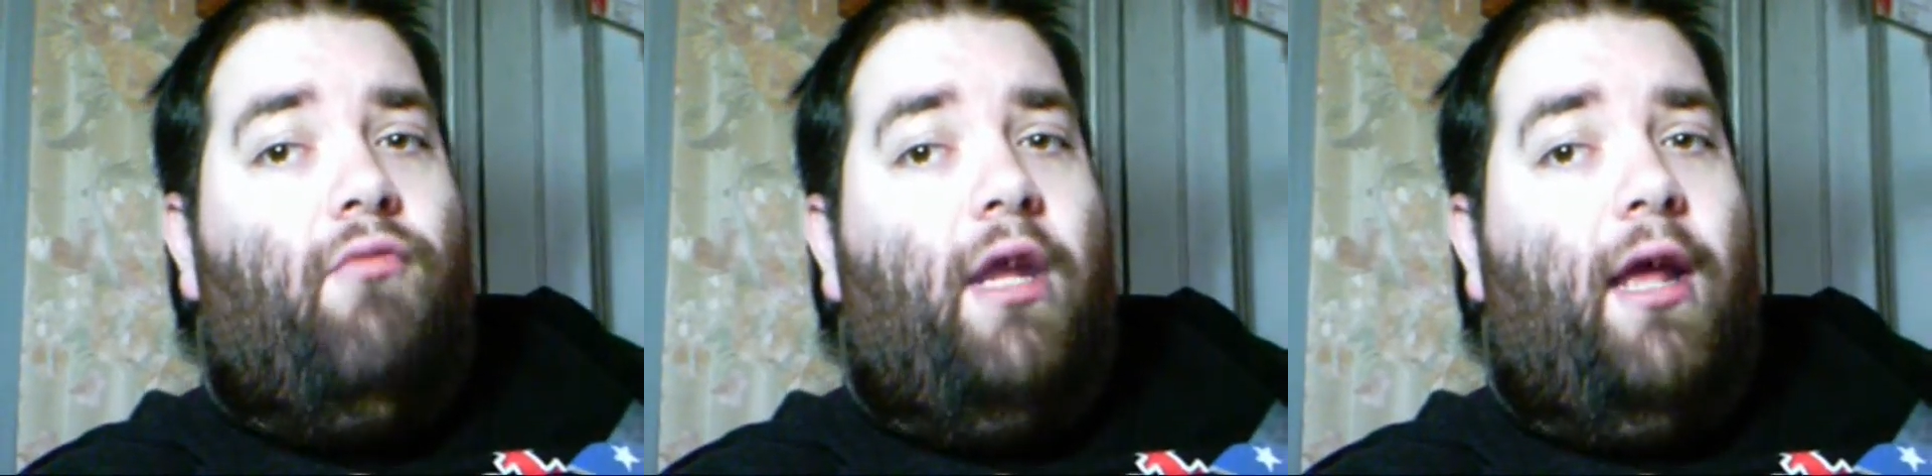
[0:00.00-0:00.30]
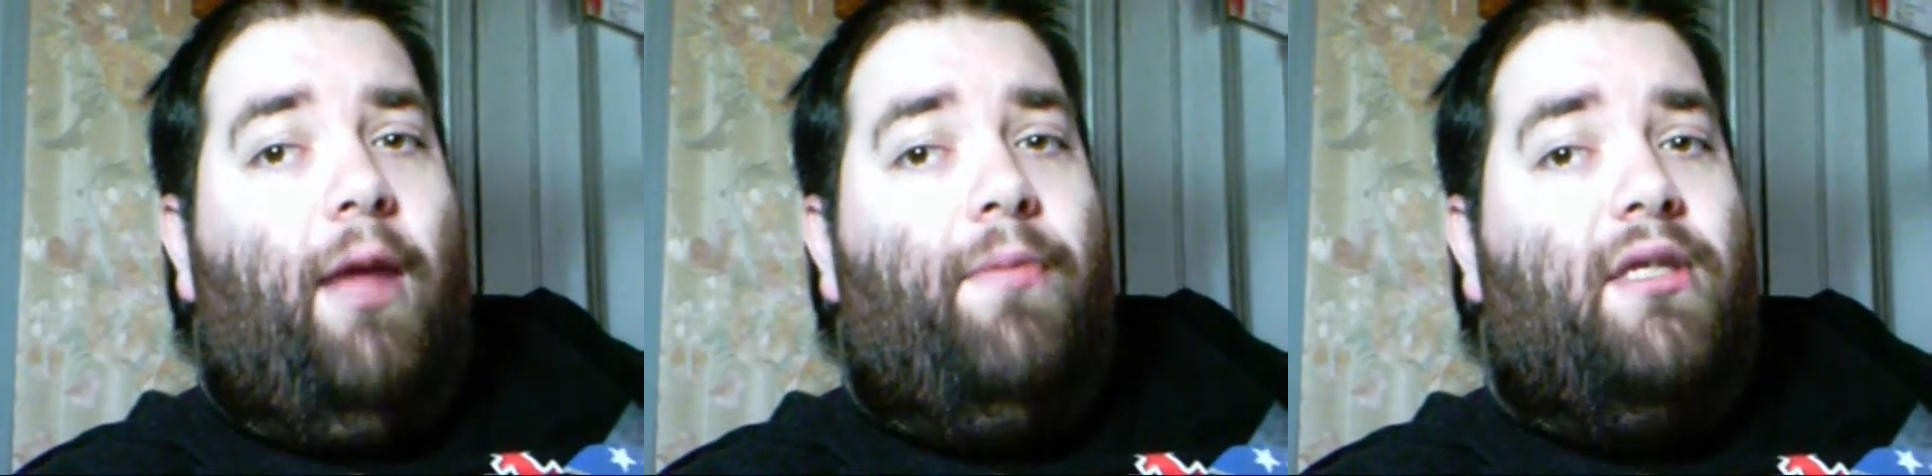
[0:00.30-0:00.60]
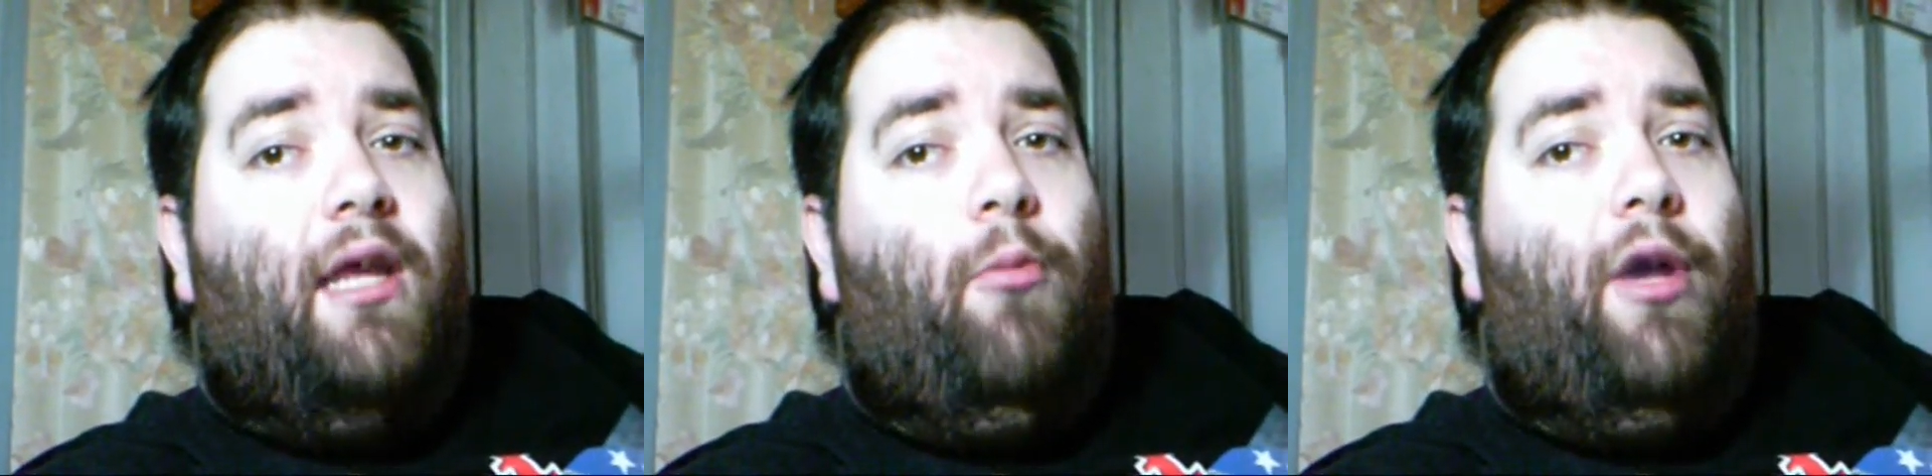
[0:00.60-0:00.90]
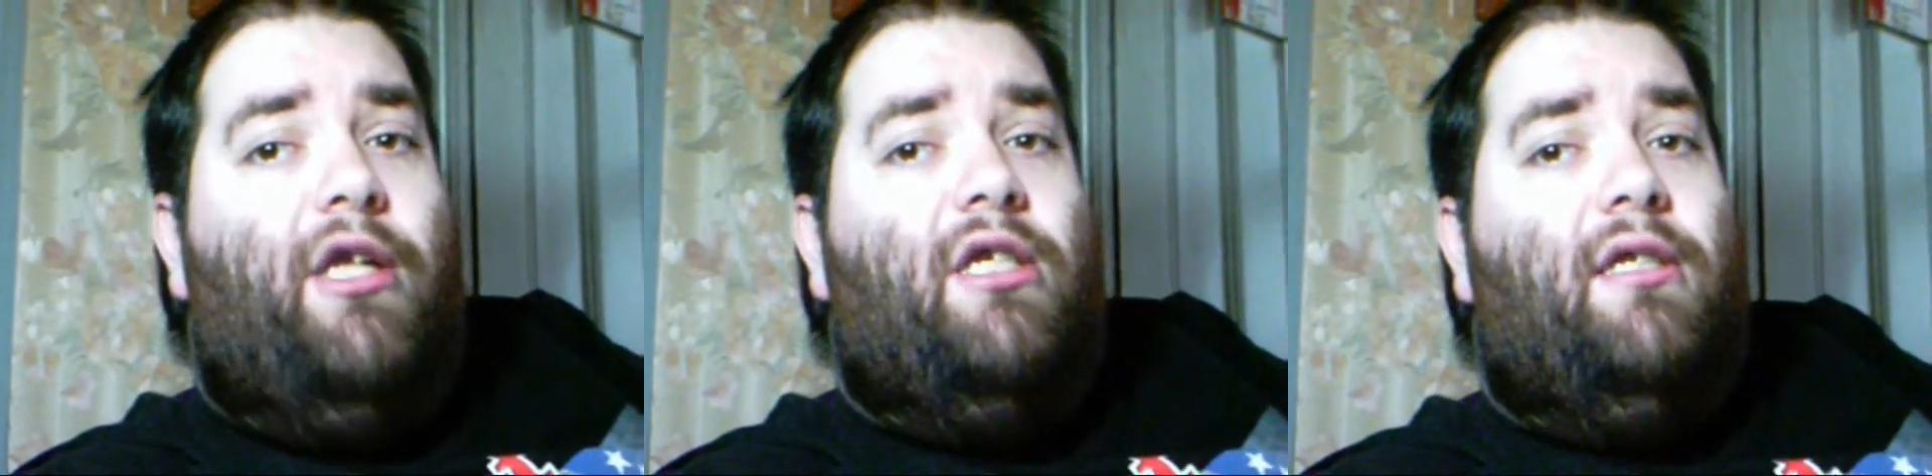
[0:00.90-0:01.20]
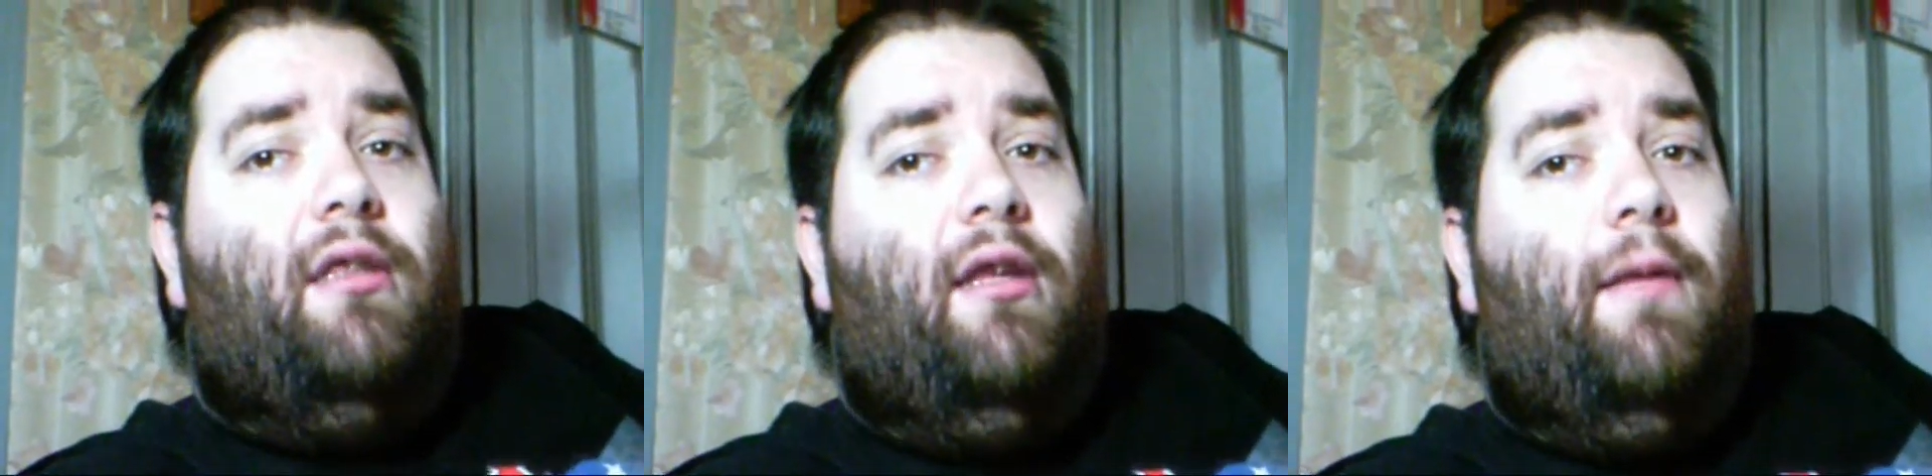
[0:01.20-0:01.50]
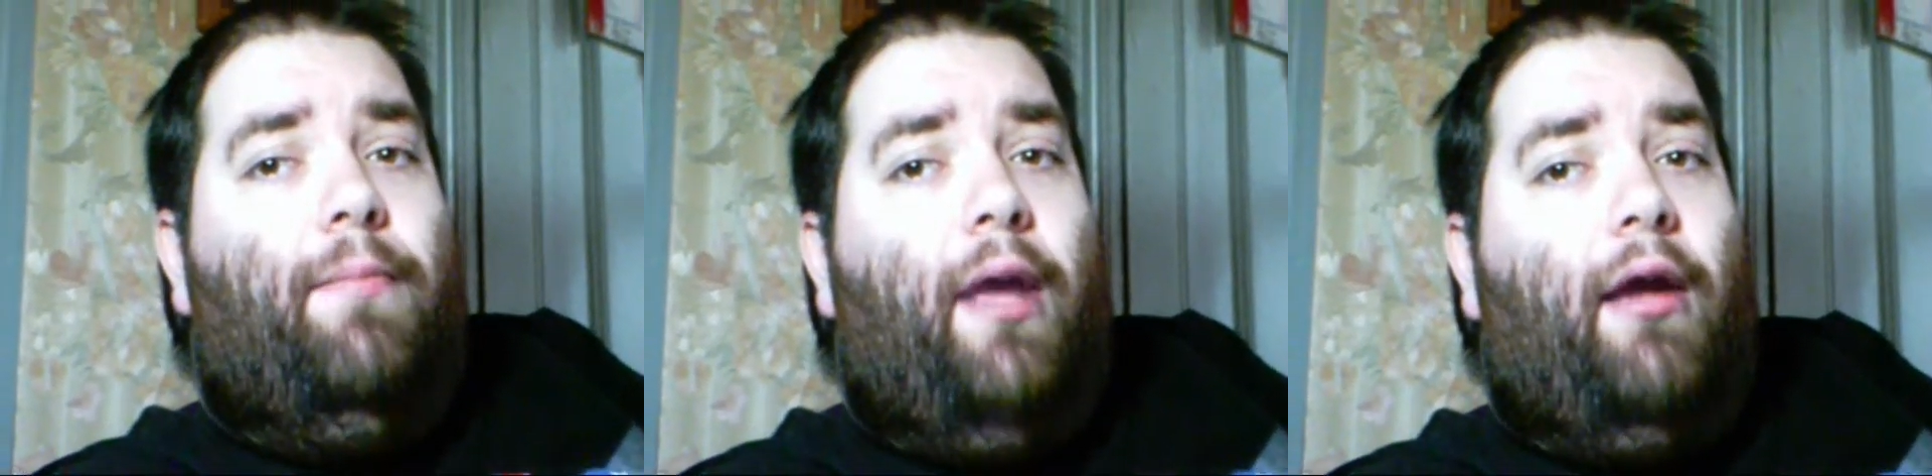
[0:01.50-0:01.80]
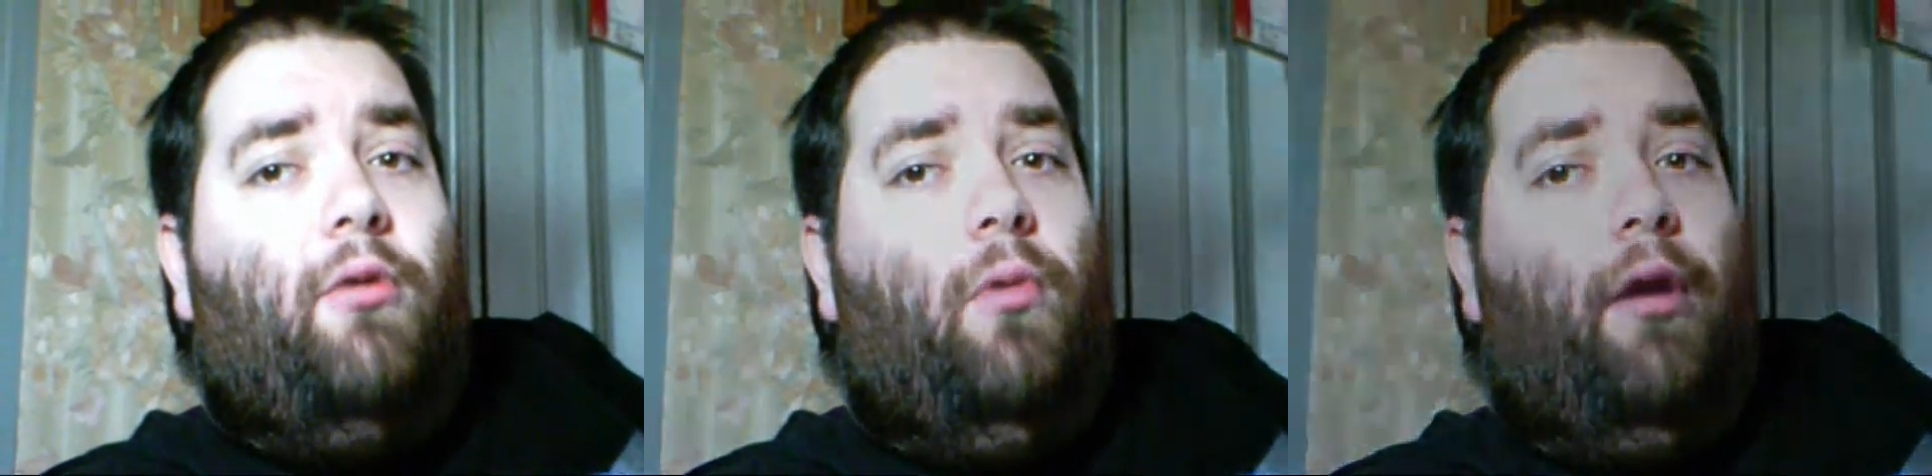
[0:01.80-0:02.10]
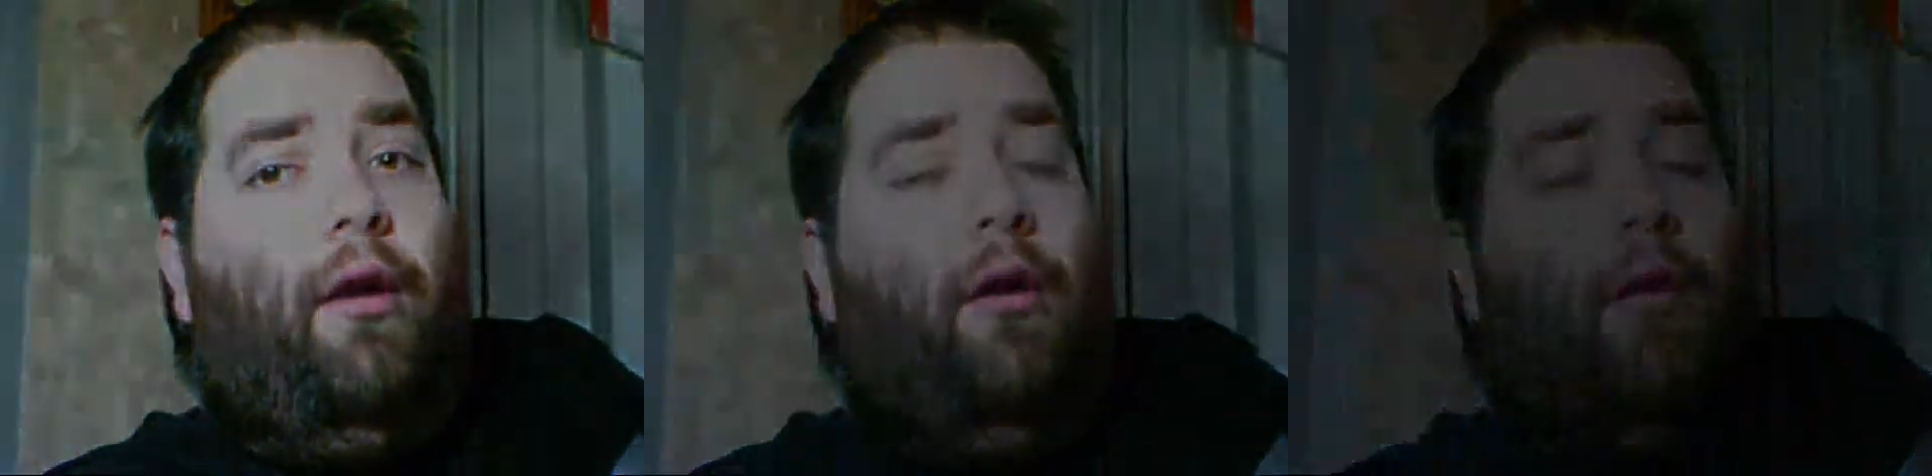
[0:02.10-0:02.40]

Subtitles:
recap the same way I just did the Impact one.